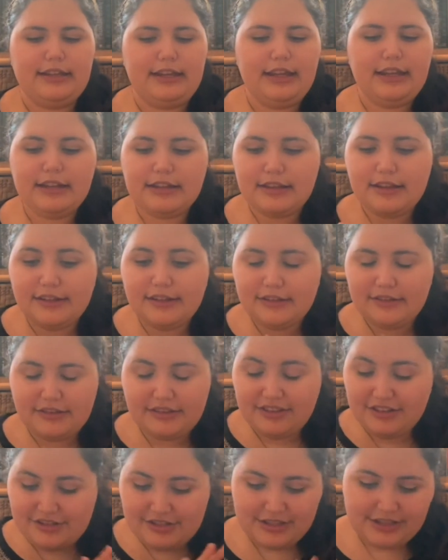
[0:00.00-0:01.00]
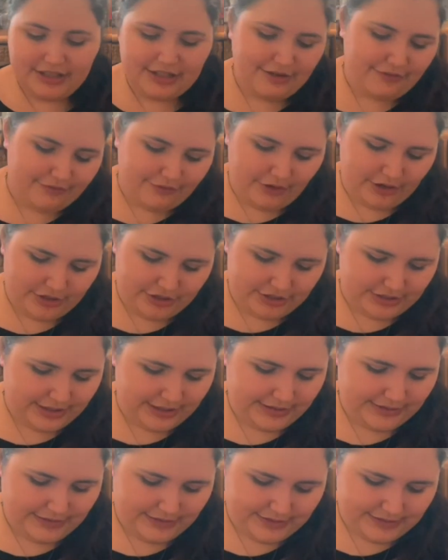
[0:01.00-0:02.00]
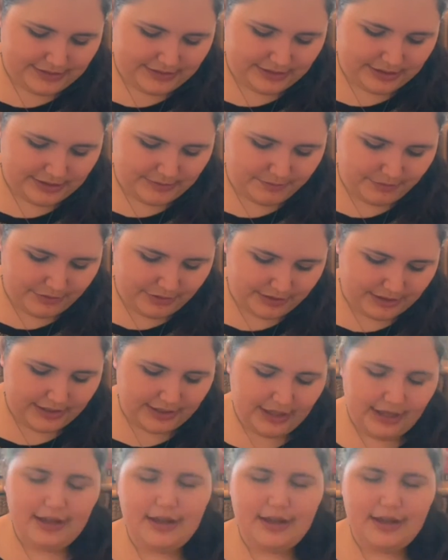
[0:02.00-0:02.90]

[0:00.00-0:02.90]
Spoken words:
Again, there's a lot of rushed details in this book,